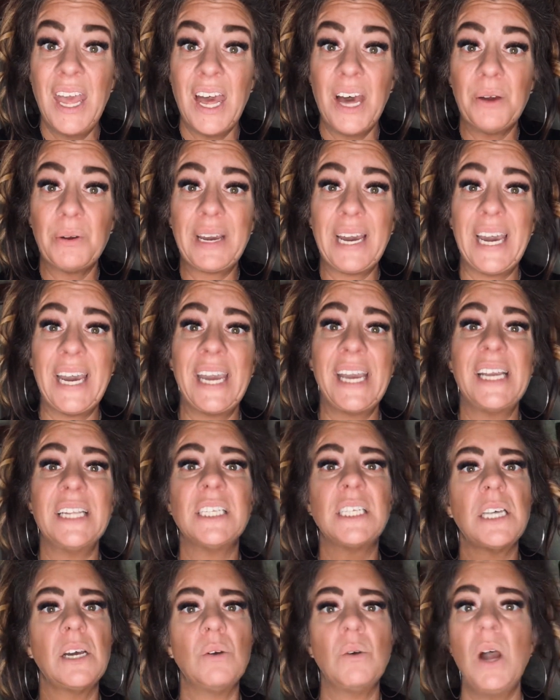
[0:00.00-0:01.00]
Okay. And
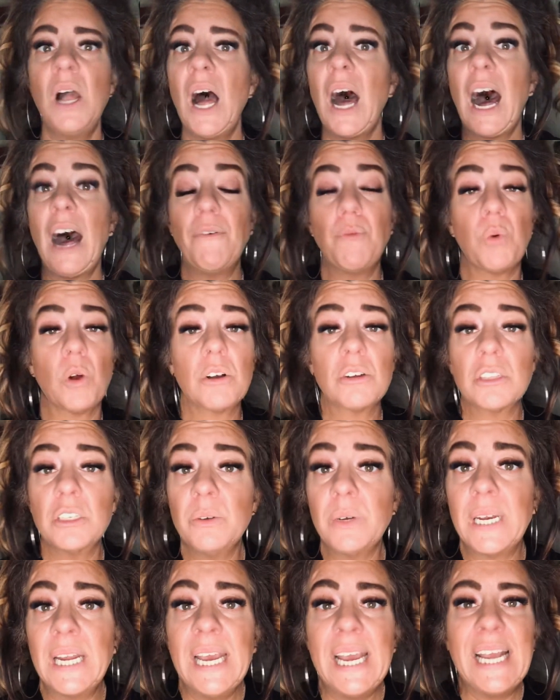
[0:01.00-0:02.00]
so I've worked through
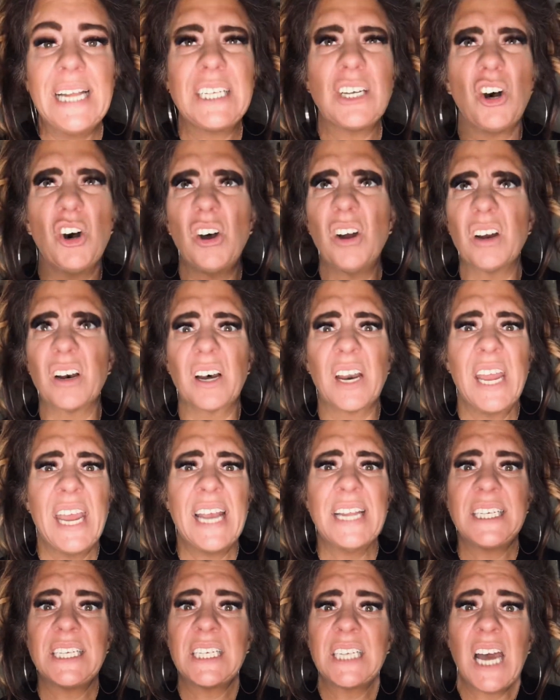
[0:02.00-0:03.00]
it. It's hard.
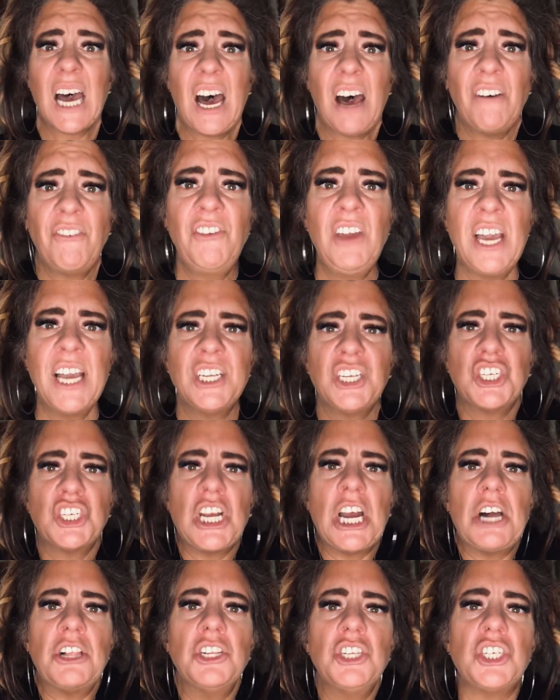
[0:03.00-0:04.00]
It's tough. It's
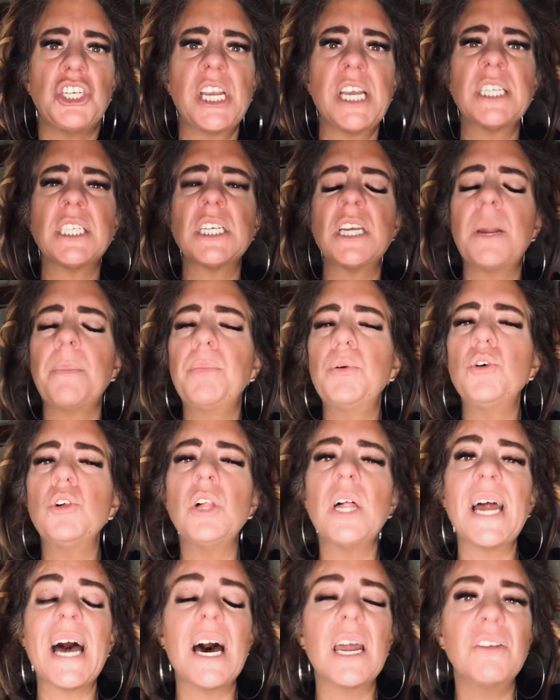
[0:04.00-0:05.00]
challenging. It's going to pull
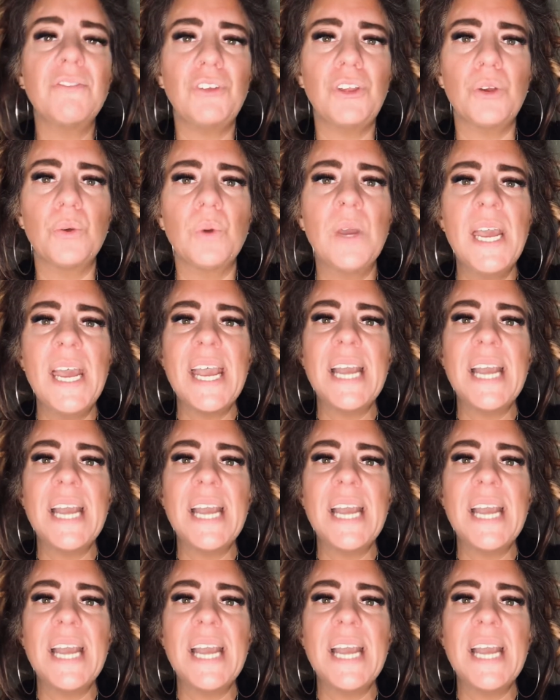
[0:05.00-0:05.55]
it out of you.